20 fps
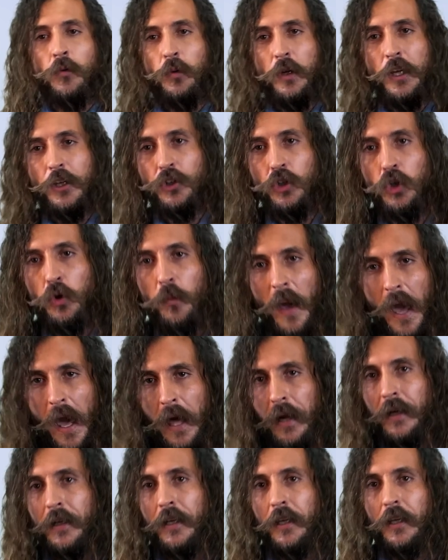reach
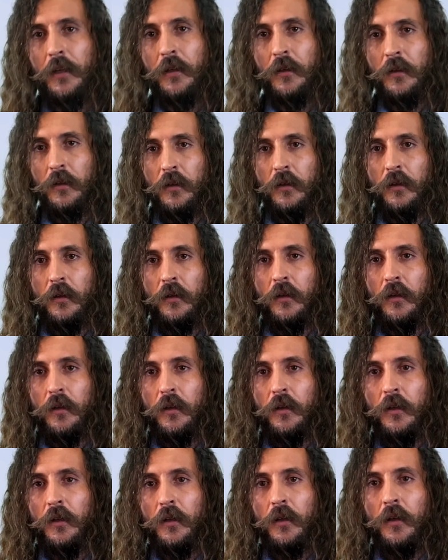humanity
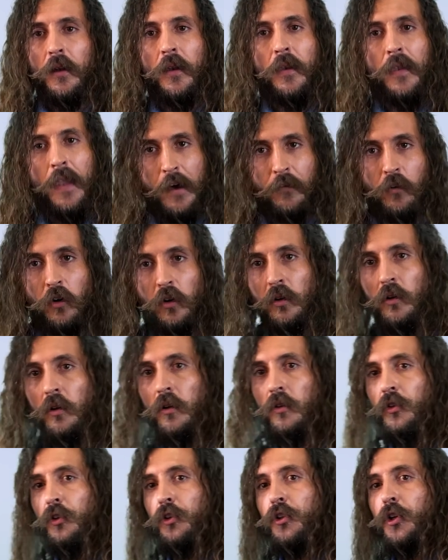level
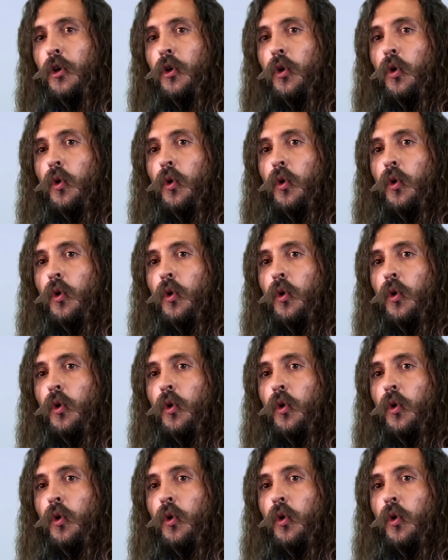2.